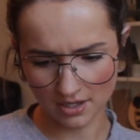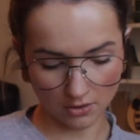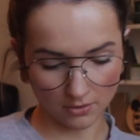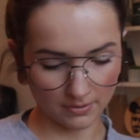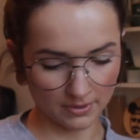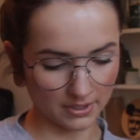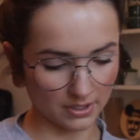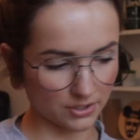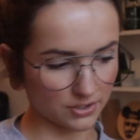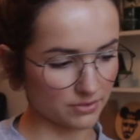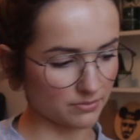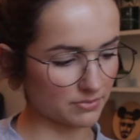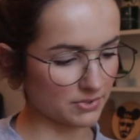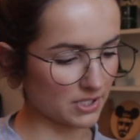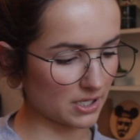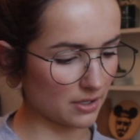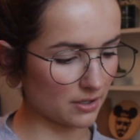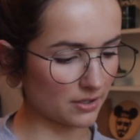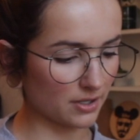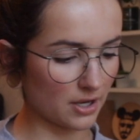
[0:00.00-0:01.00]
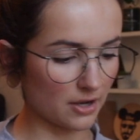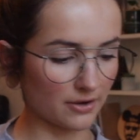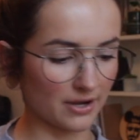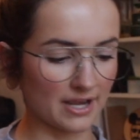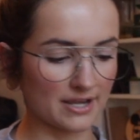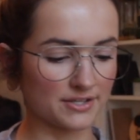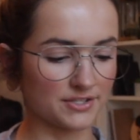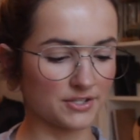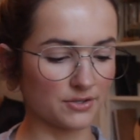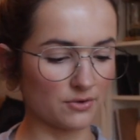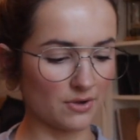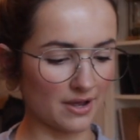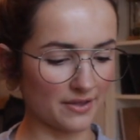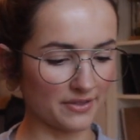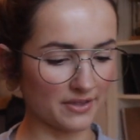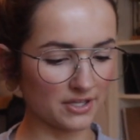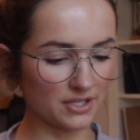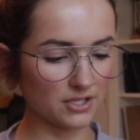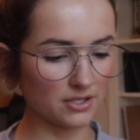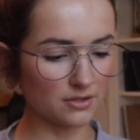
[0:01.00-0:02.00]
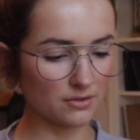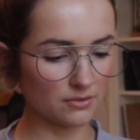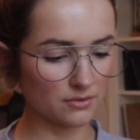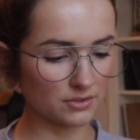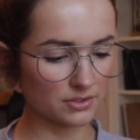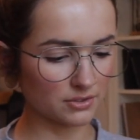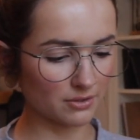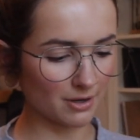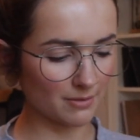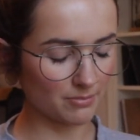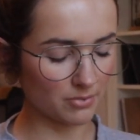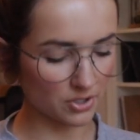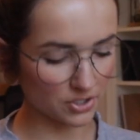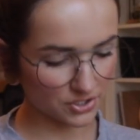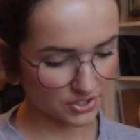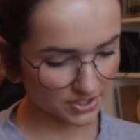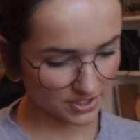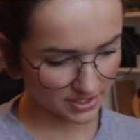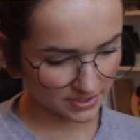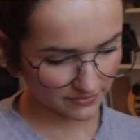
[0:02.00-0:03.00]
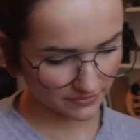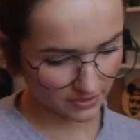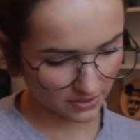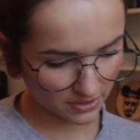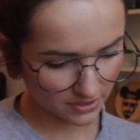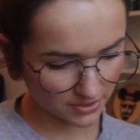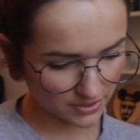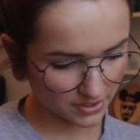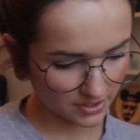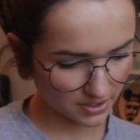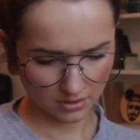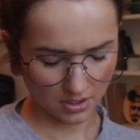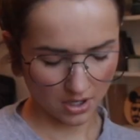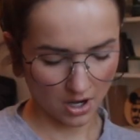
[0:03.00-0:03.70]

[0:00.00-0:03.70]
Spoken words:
Oh my gosh, I'm scared. Okay, so I think do I push this first?